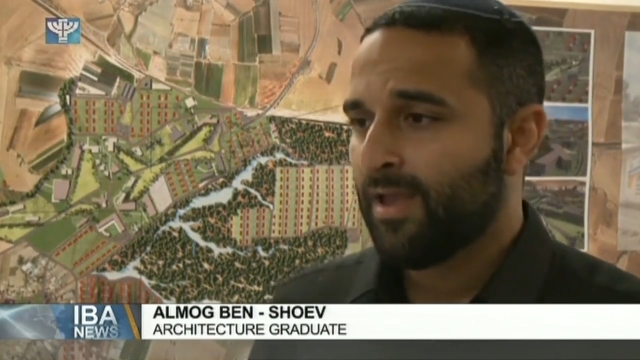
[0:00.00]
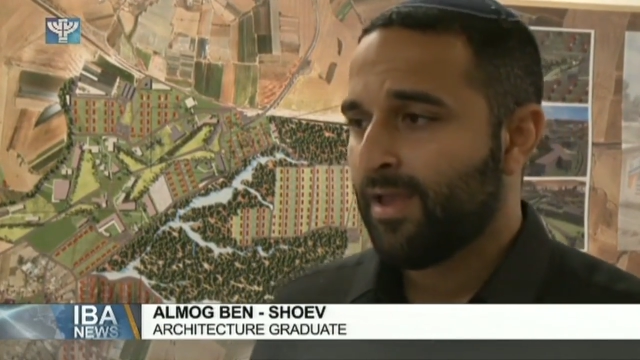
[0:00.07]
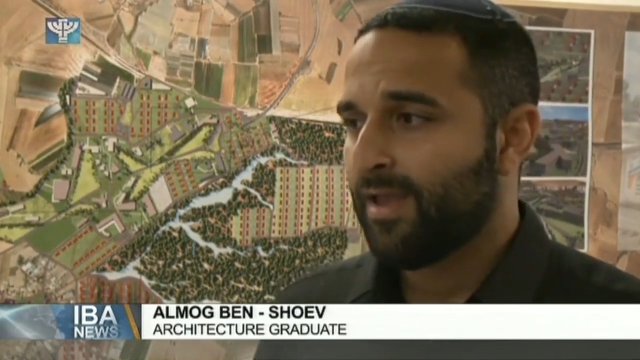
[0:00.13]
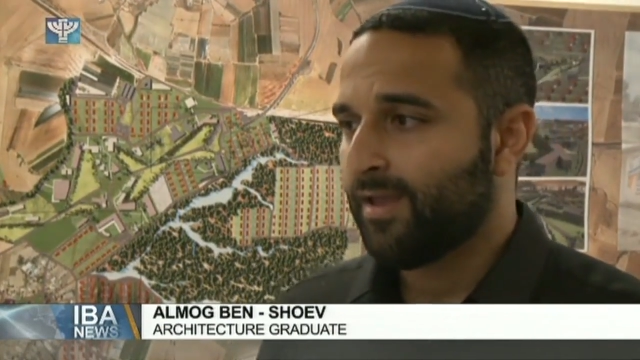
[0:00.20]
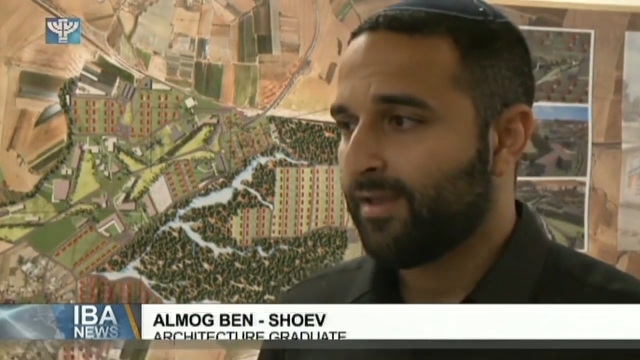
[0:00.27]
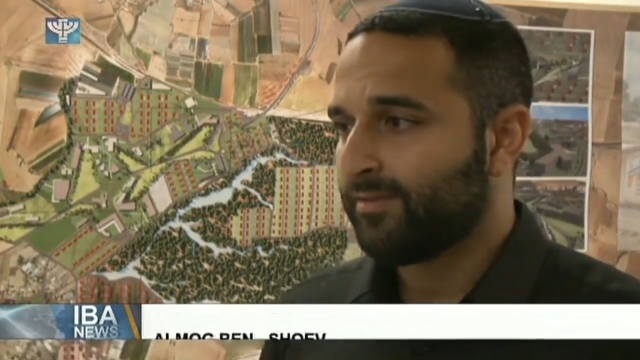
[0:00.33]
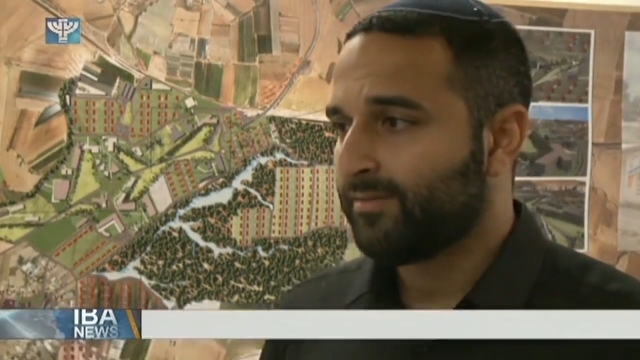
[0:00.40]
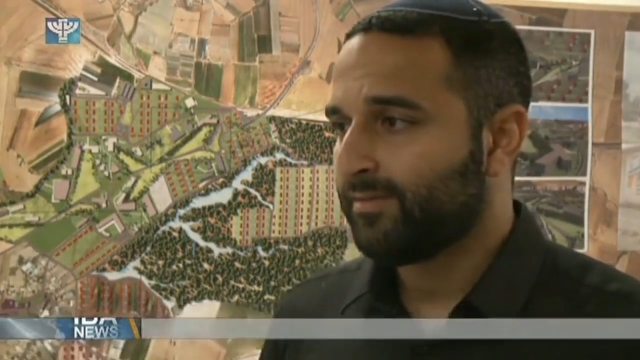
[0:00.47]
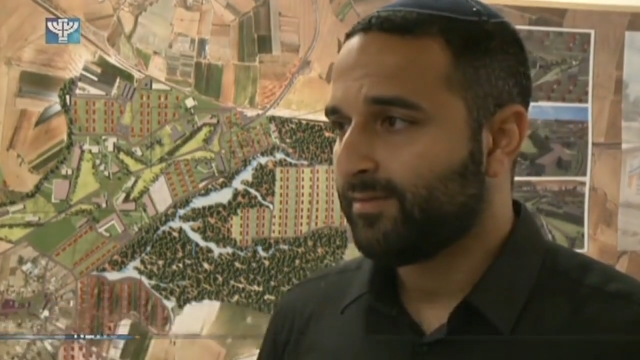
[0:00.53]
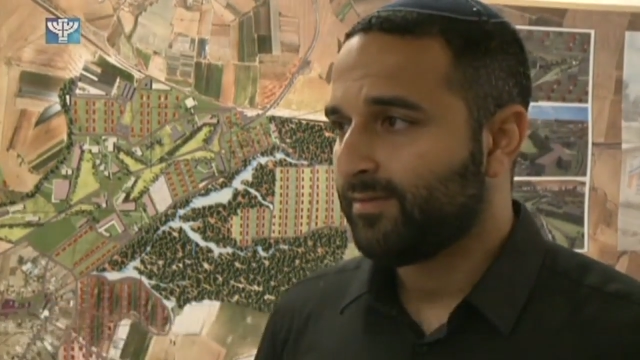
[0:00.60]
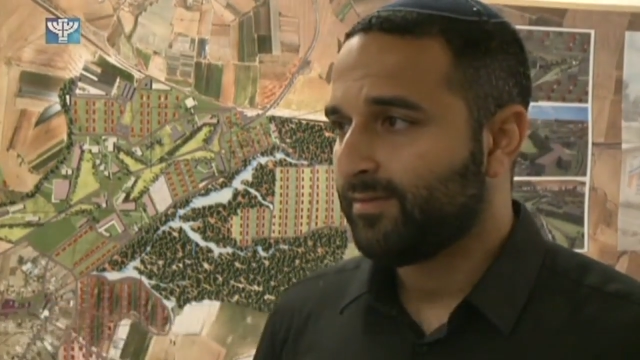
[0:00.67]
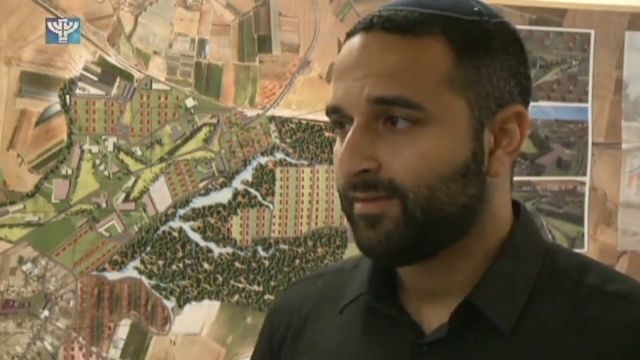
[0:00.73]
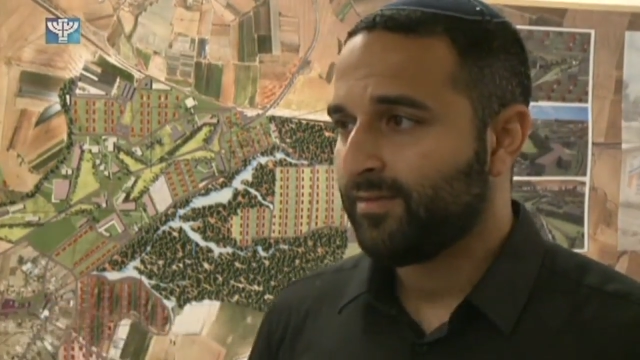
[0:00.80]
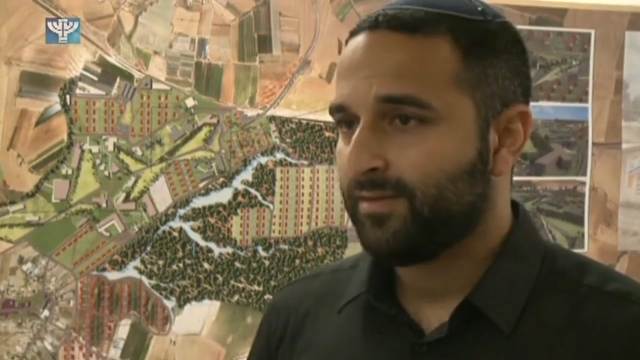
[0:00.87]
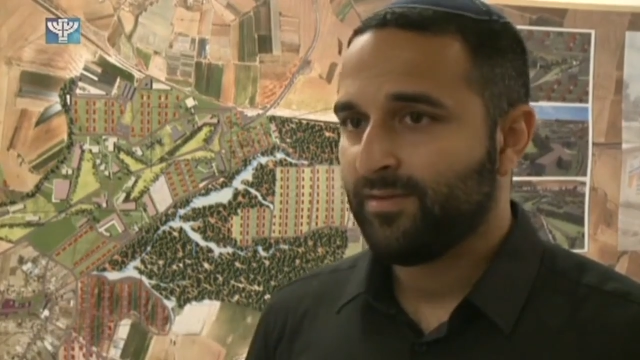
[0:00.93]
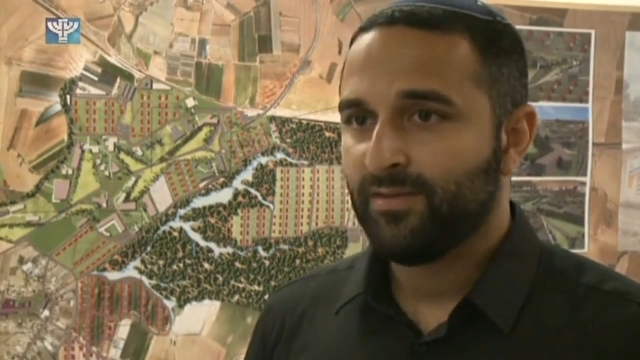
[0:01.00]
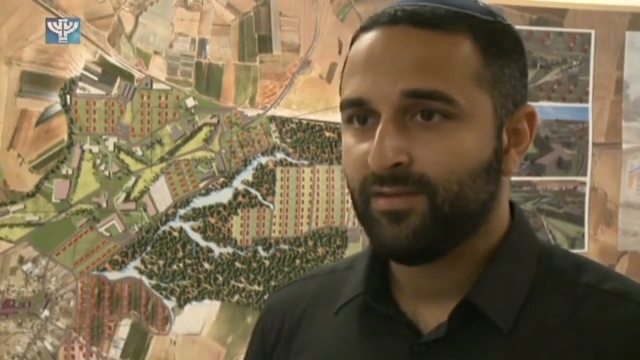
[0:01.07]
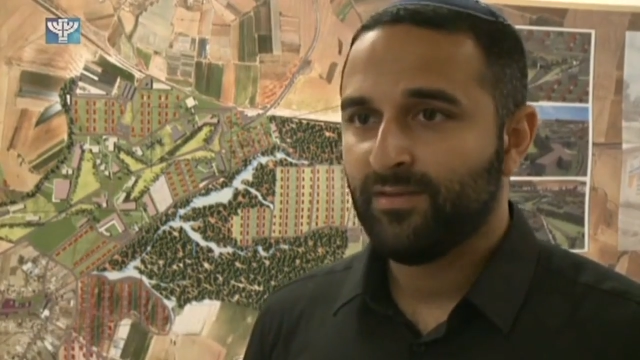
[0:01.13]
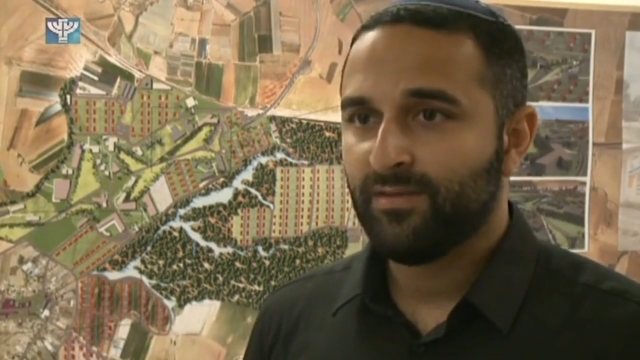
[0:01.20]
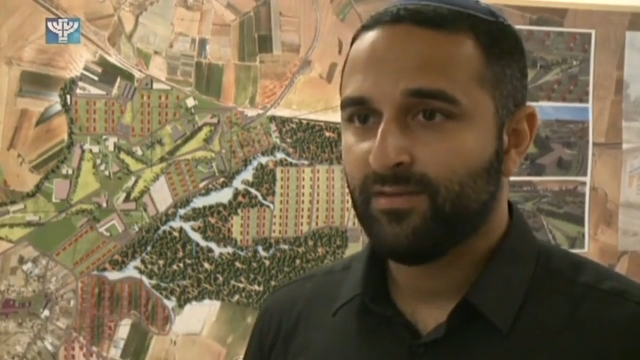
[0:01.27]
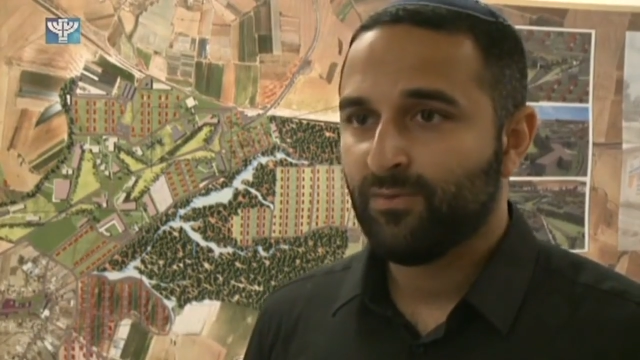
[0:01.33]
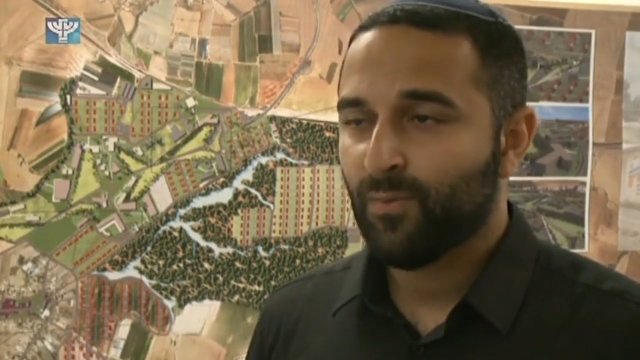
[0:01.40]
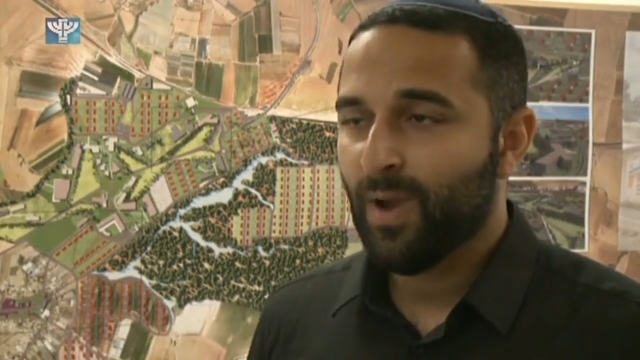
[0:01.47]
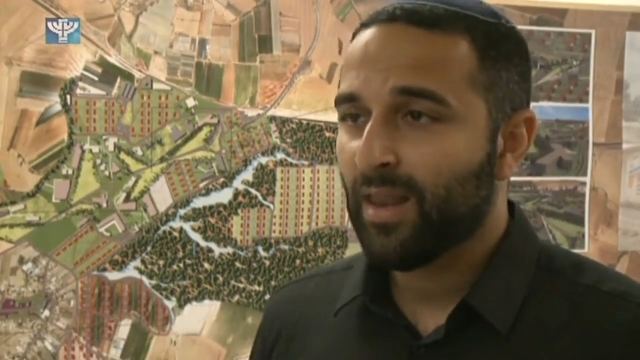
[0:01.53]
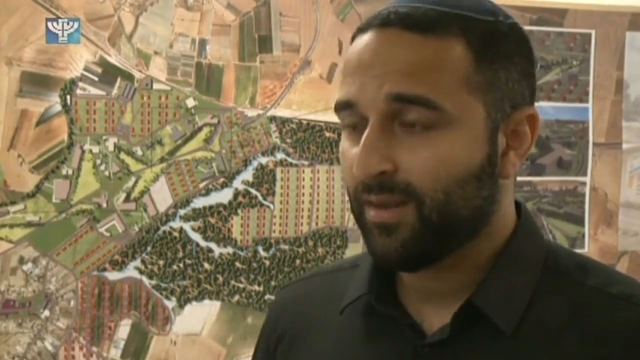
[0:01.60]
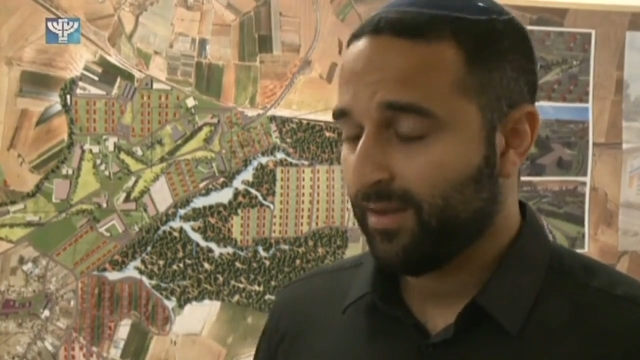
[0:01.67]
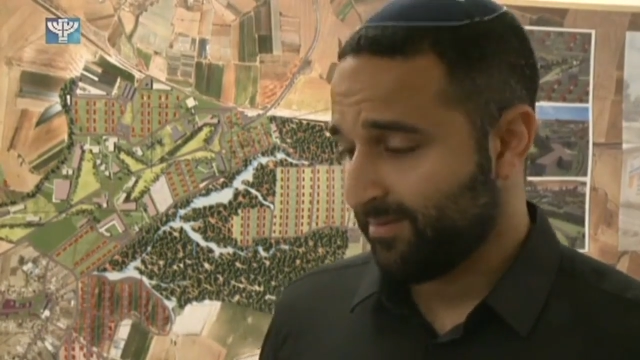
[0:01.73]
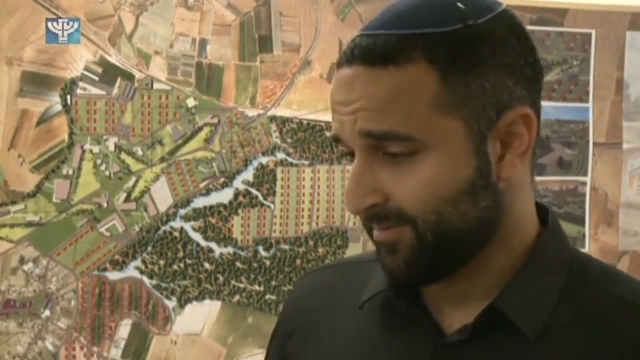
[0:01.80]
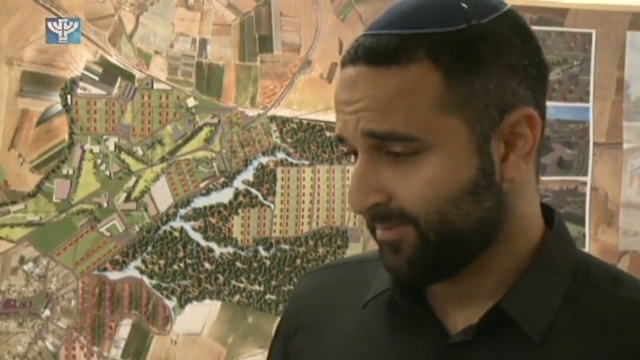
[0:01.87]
and while